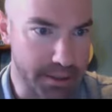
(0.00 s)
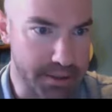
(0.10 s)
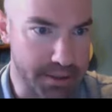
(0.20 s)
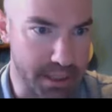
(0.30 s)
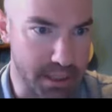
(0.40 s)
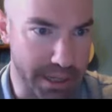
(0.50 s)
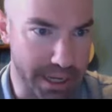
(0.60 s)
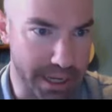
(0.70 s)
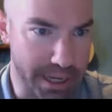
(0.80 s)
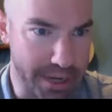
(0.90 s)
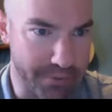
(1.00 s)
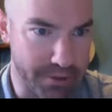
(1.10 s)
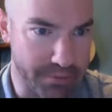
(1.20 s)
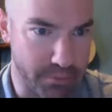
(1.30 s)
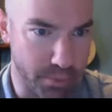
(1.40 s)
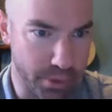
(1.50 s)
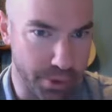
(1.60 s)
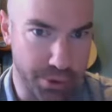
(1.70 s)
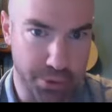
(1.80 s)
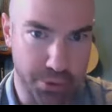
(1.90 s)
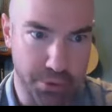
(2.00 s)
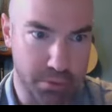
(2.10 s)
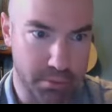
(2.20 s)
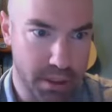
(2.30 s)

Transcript: see, do we have enough room?